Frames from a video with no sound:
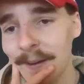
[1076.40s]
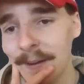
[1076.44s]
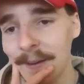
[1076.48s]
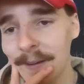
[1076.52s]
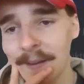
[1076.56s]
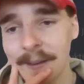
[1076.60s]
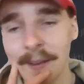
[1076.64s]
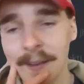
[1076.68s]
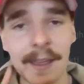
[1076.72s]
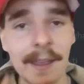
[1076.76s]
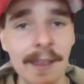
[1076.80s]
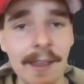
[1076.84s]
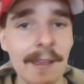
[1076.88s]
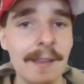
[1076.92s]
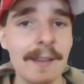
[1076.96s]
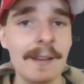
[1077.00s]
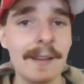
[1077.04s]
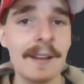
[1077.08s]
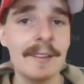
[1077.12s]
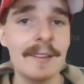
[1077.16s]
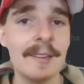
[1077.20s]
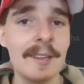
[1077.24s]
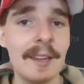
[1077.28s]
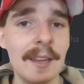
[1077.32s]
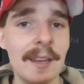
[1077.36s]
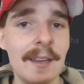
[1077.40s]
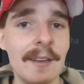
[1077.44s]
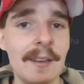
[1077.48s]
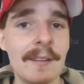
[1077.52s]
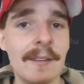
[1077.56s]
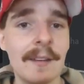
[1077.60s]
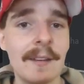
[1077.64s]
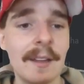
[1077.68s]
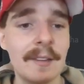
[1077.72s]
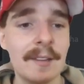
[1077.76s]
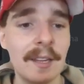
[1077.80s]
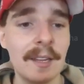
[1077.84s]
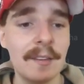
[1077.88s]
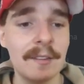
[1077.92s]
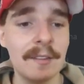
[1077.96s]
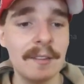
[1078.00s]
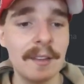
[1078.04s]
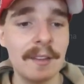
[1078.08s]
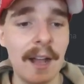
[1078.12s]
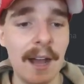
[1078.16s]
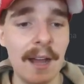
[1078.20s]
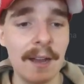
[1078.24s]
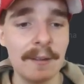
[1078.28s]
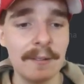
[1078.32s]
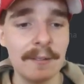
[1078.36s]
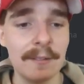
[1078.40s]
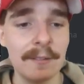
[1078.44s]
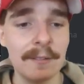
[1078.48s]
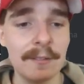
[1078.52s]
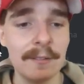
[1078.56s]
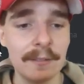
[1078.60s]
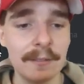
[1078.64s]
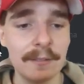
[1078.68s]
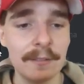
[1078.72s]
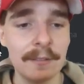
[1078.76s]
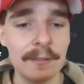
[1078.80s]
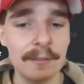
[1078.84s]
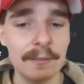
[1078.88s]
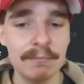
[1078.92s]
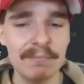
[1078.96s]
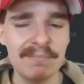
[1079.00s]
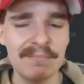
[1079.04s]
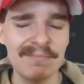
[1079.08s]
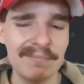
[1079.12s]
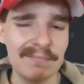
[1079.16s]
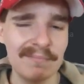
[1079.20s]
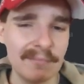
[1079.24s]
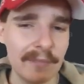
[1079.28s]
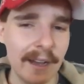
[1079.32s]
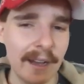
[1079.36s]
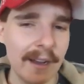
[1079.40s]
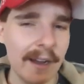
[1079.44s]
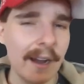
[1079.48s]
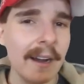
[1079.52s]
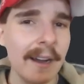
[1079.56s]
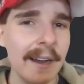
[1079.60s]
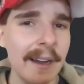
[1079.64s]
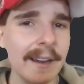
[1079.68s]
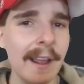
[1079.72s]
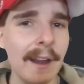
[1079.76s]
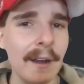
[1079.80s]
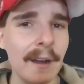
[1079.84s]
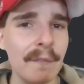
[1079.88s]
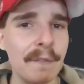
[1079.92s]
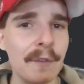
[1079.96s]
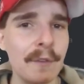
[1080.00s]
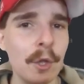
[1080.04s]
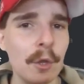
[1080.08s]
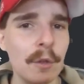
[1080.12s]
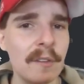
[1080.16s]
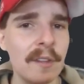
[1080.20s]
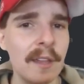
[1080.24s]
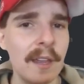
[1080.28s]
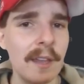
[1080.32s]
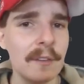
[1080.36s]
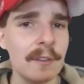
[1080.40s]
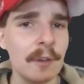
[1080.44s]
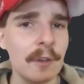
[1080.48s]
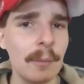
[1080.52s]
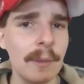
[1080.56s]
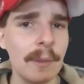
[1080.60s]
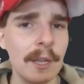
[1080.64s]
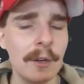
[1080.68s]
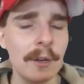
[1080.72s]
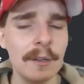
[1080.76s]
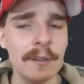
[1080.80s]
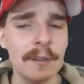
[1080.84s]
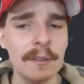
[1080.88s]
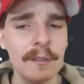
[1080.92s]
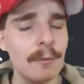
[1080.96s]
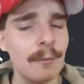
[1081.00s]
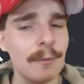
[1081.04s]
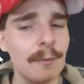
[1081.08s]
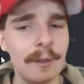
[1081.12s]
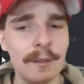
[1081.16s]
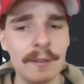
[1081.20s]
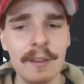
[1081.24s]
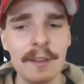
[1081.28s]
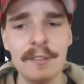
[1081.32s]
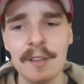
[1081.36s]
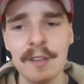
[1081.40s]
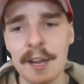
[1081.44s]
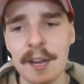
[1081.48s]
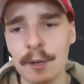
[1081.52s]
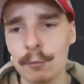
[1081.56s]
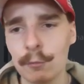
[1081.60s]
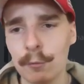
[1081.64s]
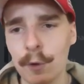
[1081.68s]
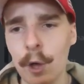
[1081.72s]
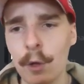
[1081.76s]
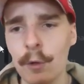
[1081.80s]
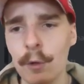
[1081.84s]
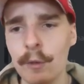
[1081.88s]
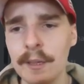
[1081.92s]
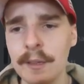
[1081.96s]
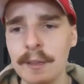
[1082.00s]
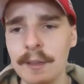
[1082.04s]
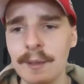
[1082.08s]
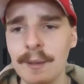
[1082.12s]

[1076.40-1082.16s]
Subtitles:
Yeah, I did start. I let out a few tears, I'll be honest. They started rolling.